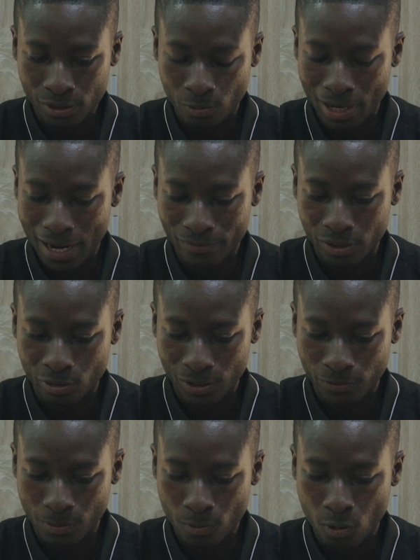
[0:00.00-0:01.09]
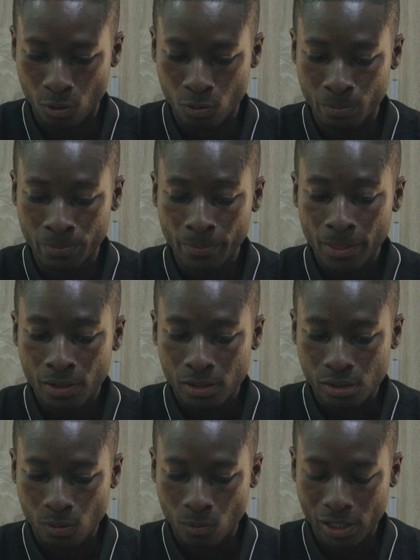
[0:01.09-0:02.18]
So we have the transform column.
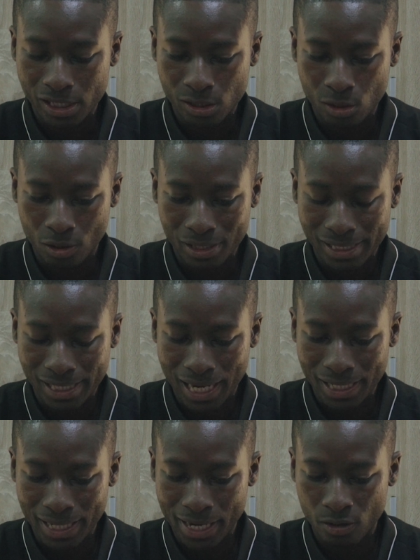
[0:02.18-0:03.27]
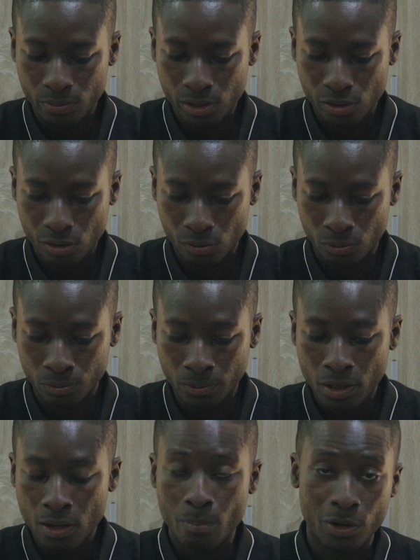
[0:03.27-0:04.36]
So what this does is that it helps to
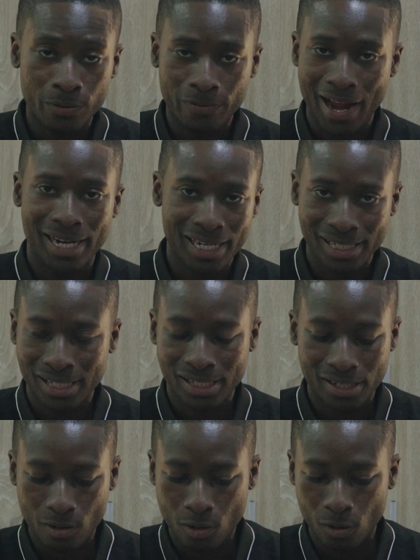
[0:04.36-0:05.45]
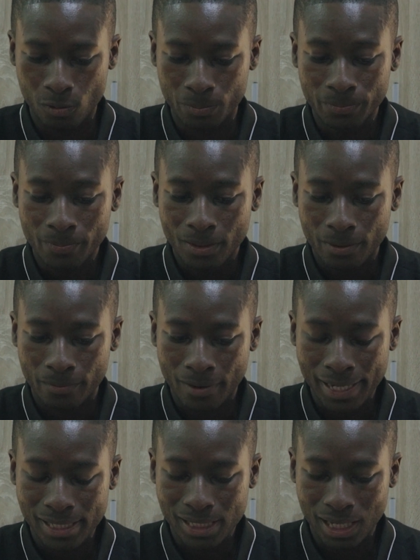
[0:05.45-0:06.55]
modify an existing column,
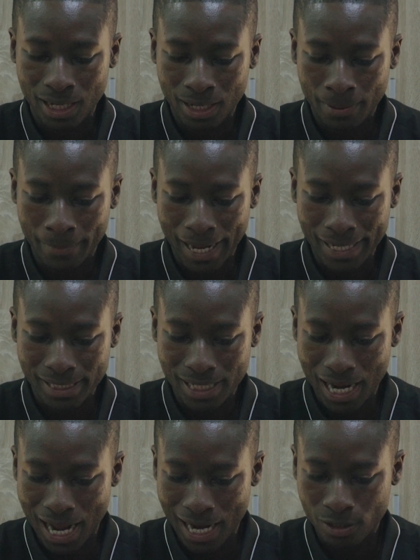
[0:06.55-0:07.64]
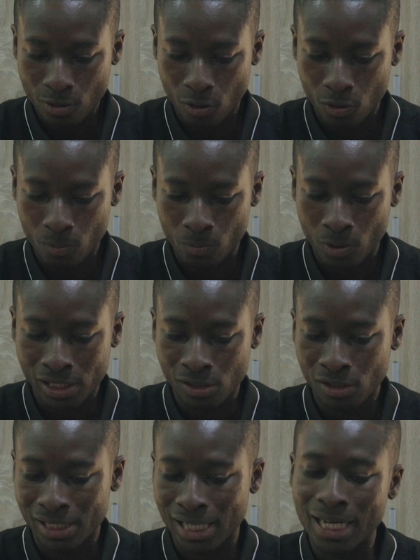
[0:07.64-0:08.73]
right? And the add column, what this
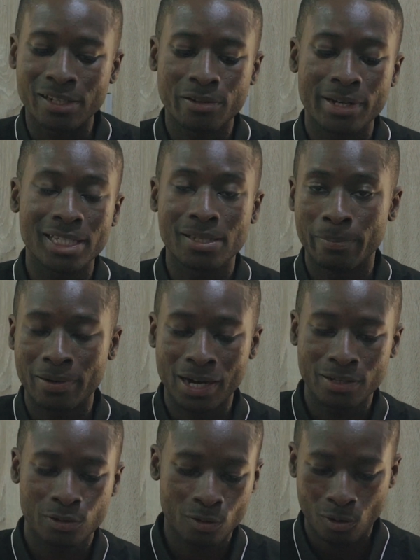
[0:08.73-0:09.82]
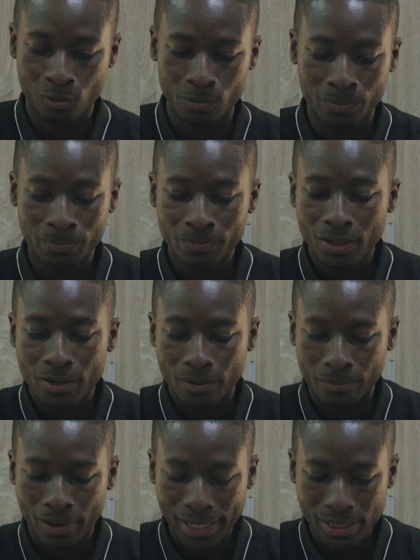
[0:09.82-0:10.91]
does is that it creates a brand new column,
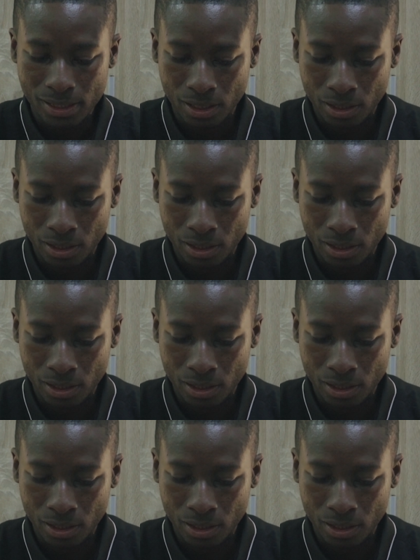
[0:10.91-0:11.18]
right?